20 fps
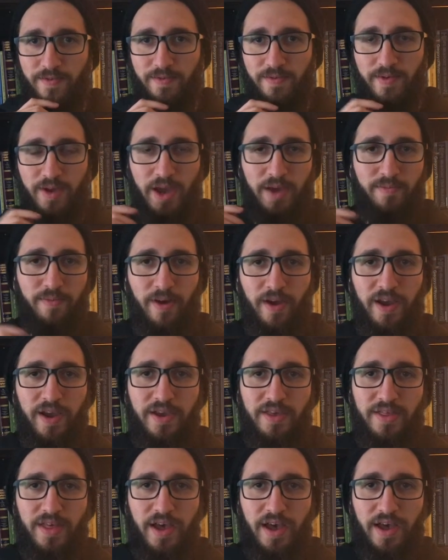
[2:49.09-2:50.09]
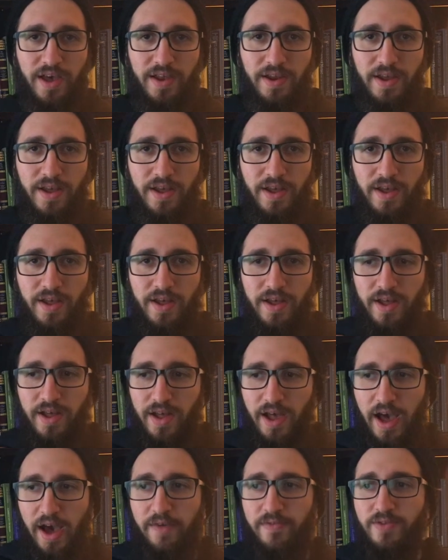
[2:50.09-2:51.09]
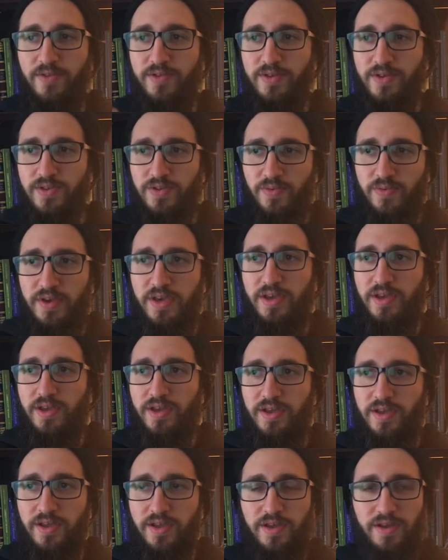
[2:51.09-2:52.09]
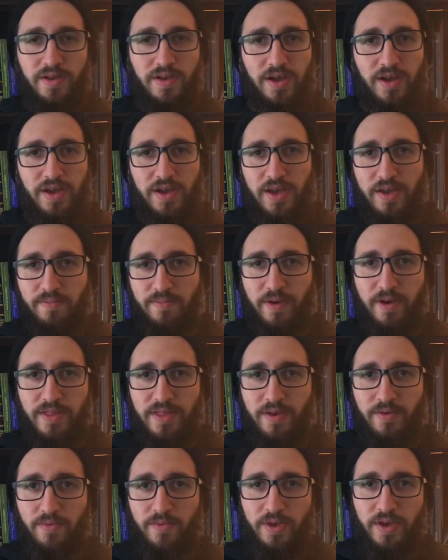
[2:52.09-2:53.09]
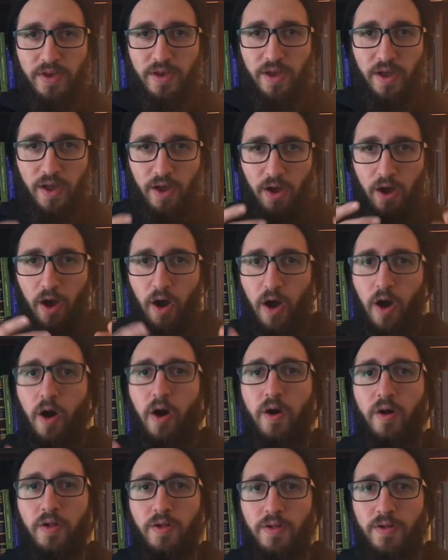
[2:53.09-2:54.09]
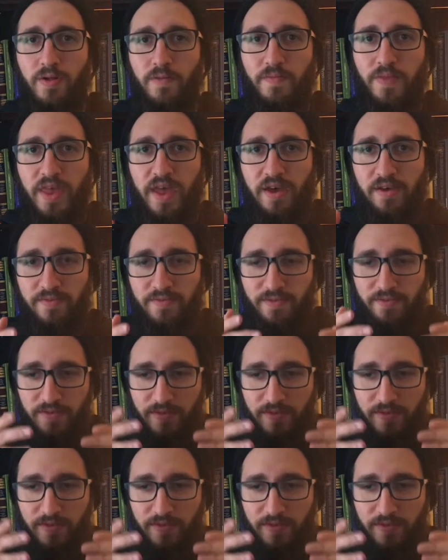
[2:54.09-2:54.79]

And I pray that after this week, I pray that we all have